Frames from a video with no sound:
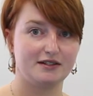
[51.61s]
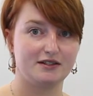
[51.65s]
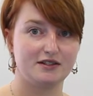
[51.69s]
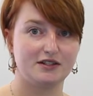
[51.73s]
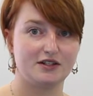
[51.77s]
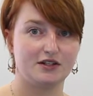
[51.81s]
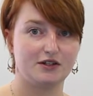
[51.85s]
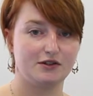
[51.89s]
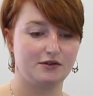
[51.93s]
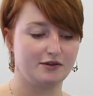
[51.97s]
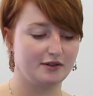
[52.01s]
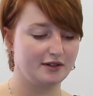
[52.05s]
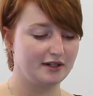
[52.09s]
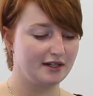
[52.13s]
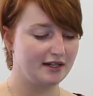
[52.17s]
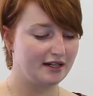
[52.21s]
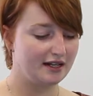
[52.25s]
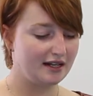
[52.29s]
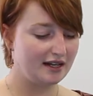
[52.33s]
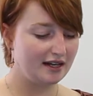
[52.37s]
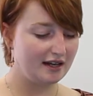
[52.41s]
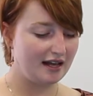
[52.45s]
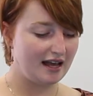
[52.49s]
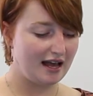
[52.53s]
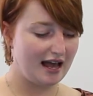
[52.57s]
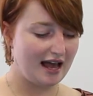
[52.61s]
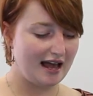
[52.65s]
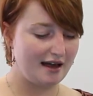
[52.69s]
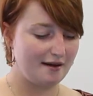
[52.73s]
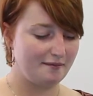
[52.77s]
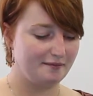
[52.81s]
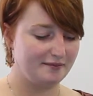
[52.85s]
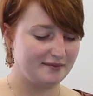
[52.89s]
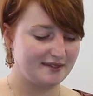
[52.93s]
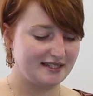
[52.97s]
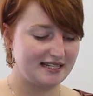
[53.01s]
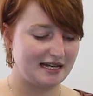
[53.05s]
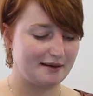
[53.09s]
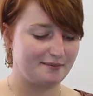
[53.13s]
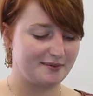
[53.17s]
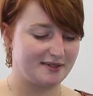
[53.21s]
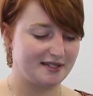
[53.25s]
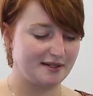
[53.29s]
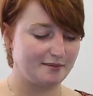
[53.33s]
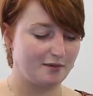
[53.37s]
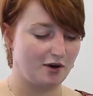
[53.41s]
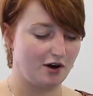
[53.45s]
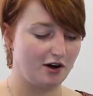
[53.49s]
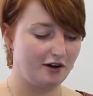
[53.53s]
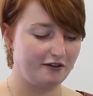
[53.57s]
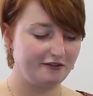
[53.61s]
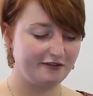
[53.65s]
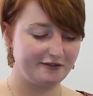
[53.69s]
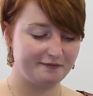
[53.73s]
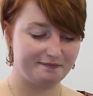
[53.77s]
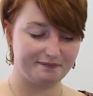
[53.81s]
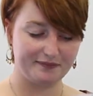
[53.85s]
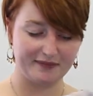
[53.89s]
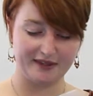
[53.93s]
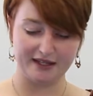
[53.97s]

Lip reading: to dab some off.